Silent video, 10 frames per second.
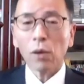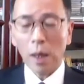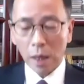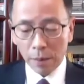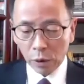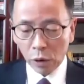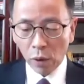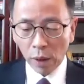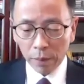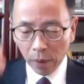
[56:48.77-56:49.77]

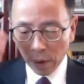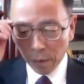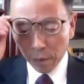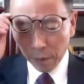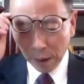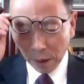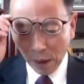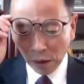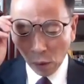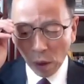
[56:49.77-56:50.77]
so
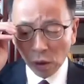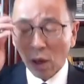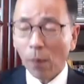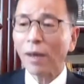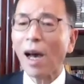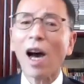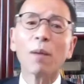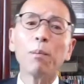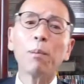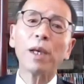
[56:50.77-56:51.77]
now there's a question
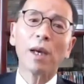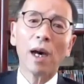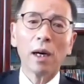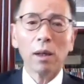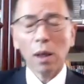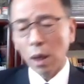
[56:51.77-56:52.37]
about RMB.